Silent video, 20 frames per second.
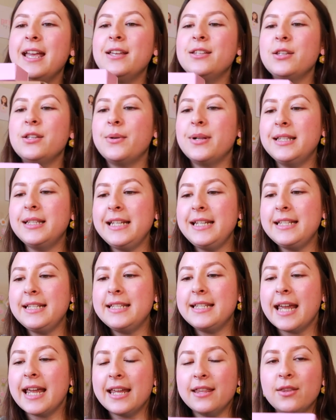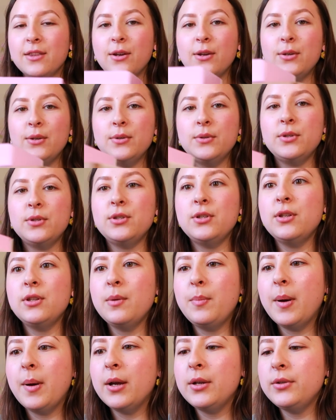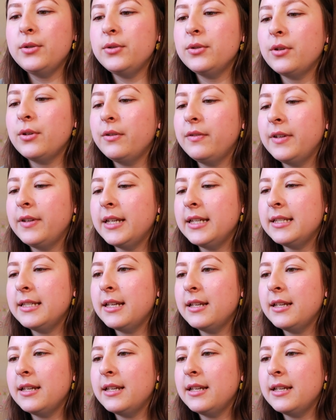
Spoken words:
so I'll need to take those to the post office